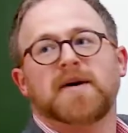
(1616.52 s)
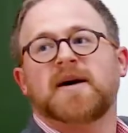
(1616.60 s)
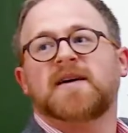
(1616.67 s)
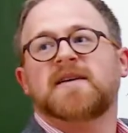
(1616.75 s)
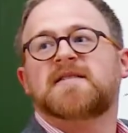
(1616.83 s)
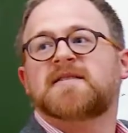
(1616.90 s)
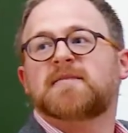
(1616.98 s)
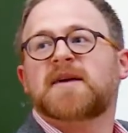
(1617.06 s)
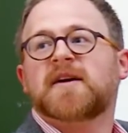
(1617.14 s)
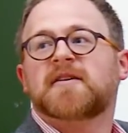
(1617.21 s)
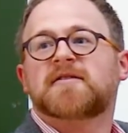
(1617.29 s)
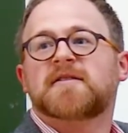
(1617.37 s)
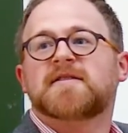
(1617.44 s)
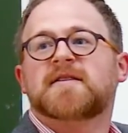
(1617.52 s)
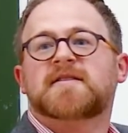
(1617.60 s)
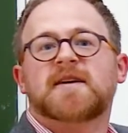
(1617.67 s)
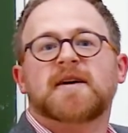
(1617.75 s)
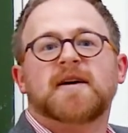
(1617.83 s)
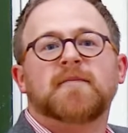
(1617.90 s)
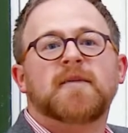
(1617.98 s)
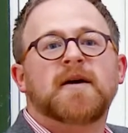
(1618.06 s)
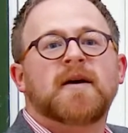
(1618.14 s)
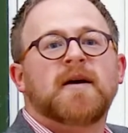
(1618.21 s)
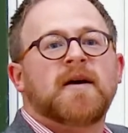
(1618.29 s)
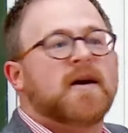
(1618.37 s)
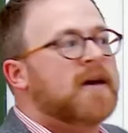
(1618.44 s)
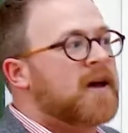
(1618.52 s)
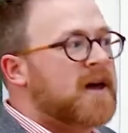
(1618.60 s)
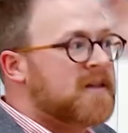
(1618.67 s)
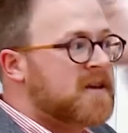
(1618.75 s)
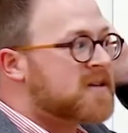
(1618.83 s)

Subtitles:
by some characteristic time. And the